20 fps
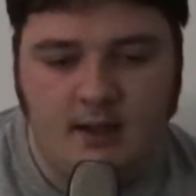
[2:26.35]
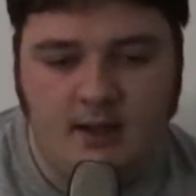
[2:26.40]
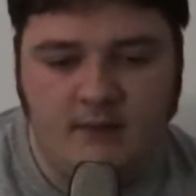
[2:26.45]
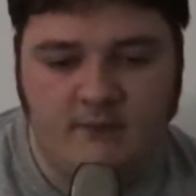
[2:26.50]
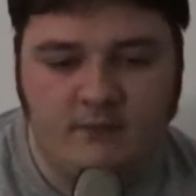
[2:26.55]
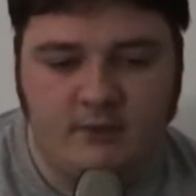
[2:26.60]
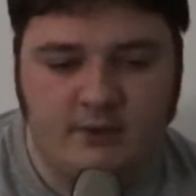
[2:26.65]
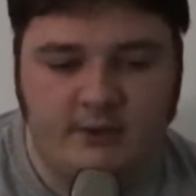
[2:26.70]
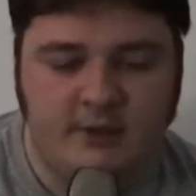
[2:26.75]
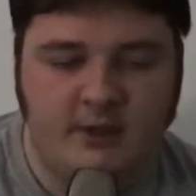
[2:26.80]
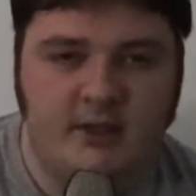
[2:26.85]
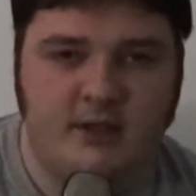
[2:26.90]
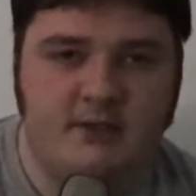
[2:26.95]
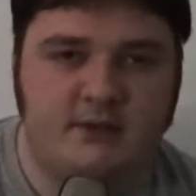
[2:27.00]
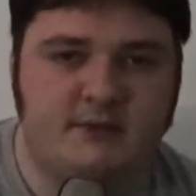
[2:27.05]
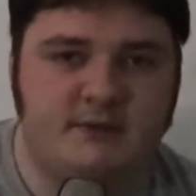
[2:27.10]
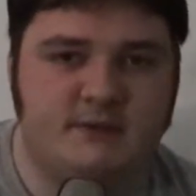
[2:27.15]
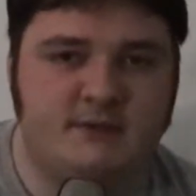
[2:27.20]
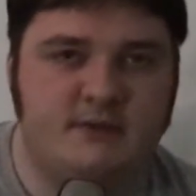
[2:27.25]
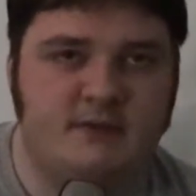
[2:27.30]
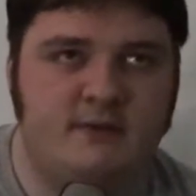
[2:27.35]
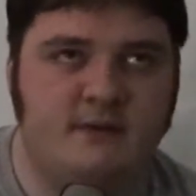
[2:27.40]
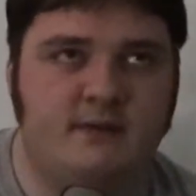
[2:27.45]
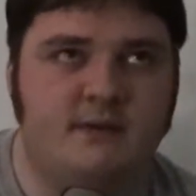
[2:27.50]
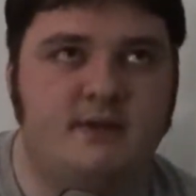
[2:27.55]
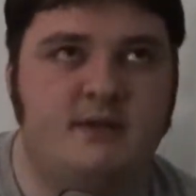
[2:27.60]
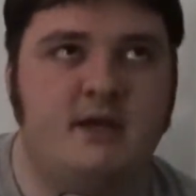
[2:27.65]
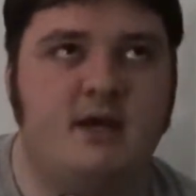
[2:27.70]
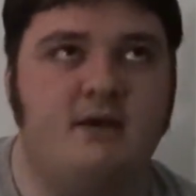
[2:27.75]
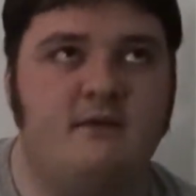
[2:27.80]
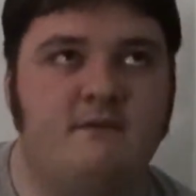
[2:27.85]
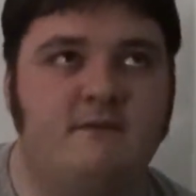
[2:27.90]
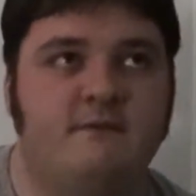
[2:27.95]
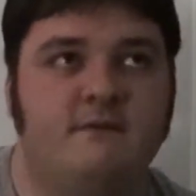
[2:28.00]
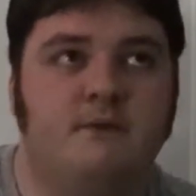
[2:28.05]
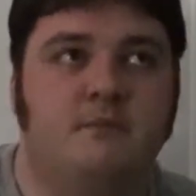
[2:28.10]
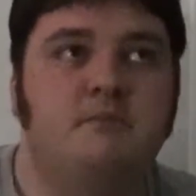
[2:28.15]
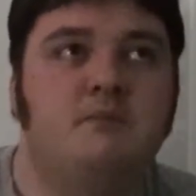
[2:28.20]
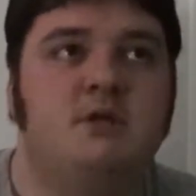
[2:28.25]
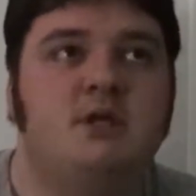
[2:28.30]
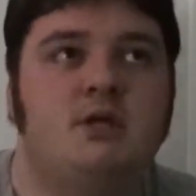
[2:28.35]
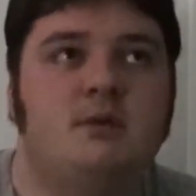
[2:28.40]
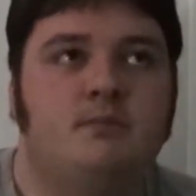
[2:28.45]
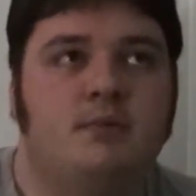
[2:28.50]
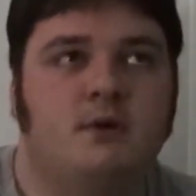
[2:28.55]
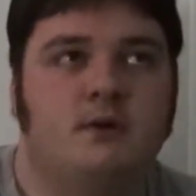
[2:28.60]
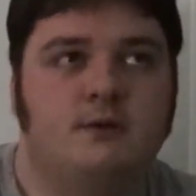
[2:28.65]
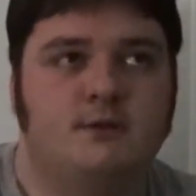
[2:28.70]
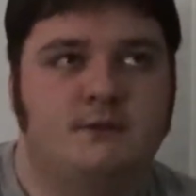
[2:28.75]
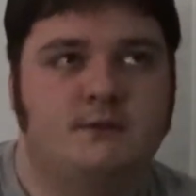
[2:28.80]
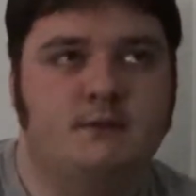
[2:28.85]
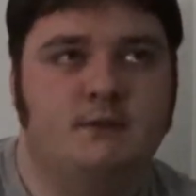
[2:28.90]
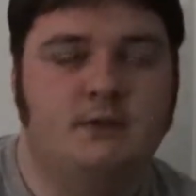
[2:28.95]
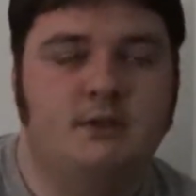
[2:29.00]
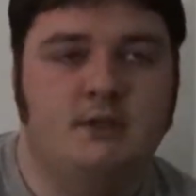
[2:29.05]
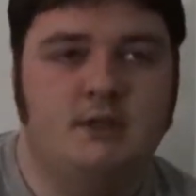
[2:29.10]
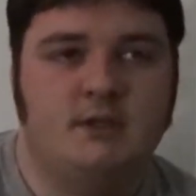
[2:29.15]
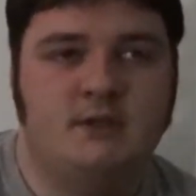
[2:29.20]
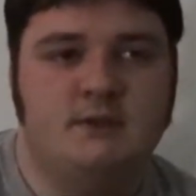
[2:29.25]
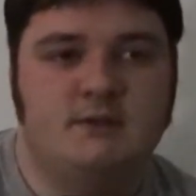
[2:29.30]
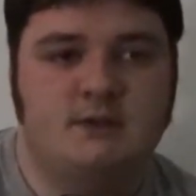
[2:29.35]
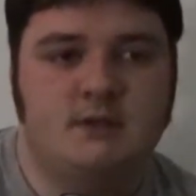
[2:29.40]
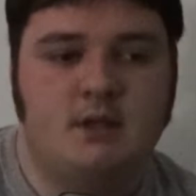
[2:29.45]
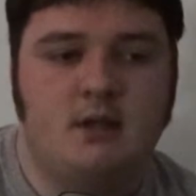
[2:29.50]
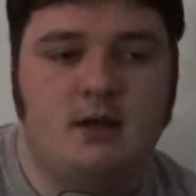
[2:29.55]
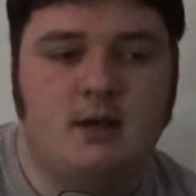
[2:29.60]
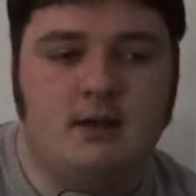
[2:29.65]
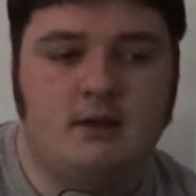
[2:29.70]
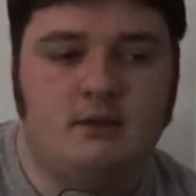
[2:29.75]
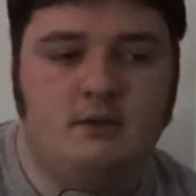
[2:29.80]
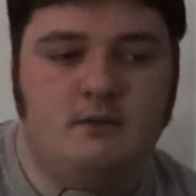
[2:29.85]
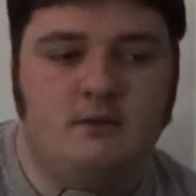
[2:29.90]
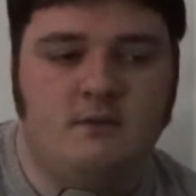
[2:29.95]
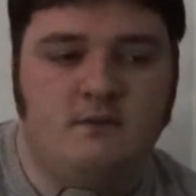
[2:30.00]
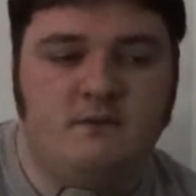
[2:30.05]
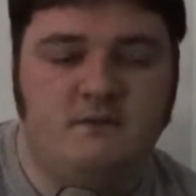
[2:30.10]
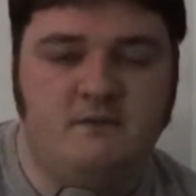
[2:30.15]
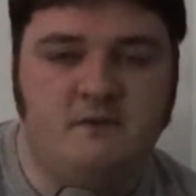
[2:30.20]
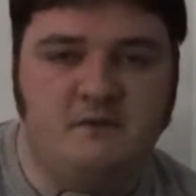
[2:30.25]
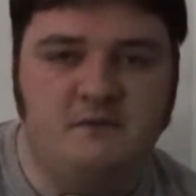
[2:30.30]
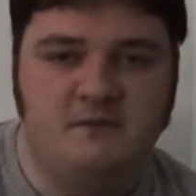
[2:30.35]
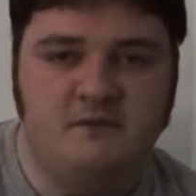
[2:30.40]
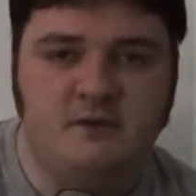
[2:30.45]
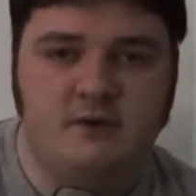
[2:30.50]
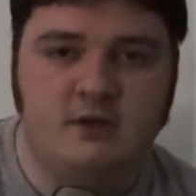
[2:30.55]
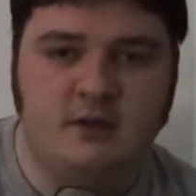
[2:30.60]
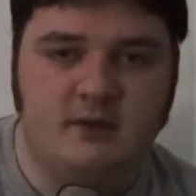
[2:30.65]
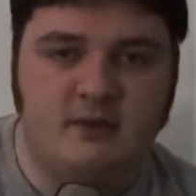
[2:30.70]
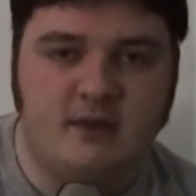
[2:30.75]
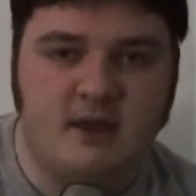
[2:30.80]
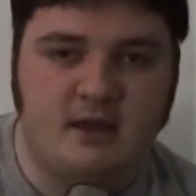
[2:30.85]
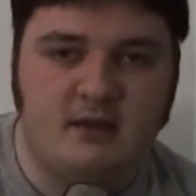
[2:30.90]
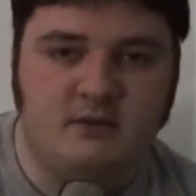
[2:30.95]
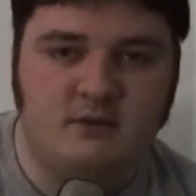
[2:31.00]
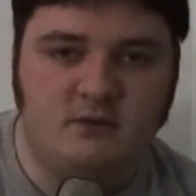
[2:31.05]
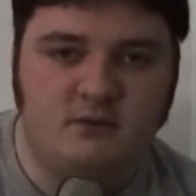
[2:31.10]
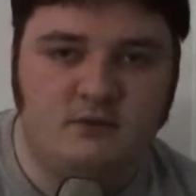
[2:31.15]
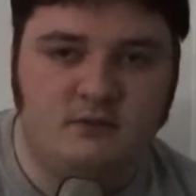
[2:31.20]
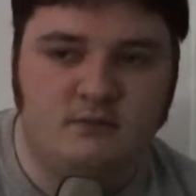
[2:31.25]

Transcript: I realized that for me personally, it's not fulfilling that,